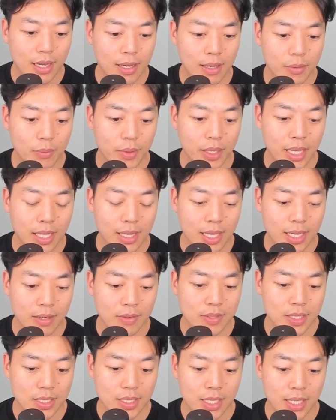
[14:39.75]
We get negative
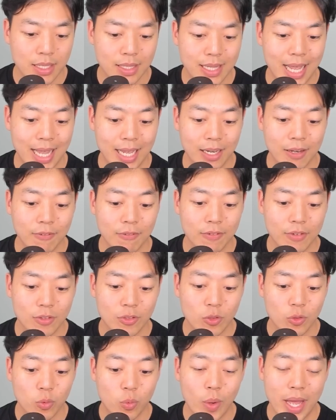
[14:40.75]
16. Negative
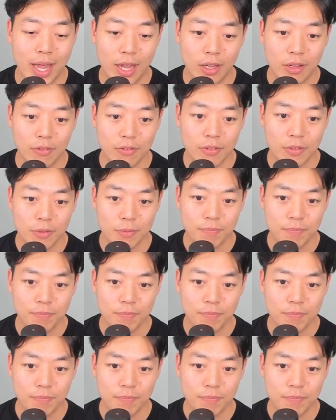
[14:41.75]
12